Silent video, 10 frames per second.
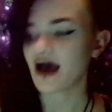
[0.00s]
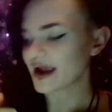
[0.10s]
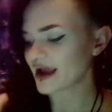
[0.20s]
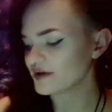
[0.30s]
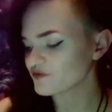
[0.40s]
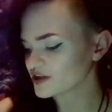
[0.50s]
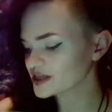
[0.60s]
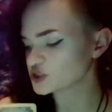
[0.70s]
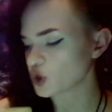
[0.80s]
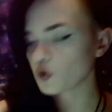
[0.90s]
I kind of
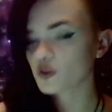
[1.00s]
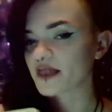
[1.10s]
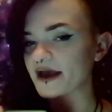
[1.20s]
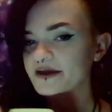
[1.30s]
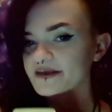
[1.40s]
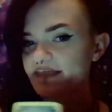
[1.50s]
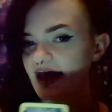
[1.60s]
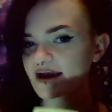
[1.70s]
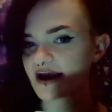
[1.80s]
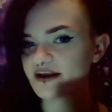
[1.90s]
really don't like
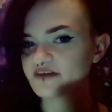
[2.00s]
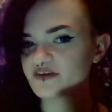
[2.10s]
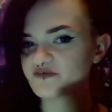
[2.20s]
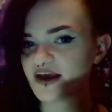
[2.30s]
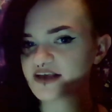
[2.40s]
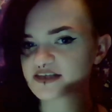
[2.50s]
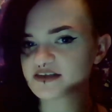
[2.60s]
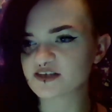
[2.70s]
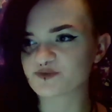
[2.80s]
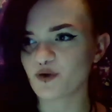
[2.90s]
that kind of advice
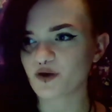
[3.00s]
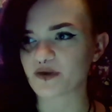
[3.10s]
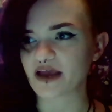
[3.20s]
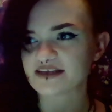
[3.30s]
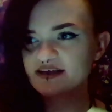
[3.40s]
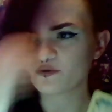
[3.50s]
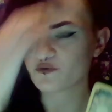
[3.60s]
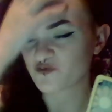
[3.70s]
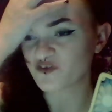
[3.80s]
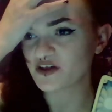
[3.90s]
in this book, because I
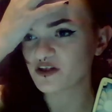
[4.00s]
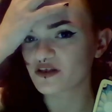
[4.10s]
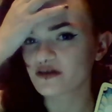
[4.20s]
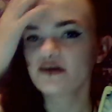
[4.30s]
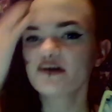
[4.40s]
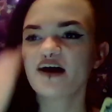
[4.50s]
don't feel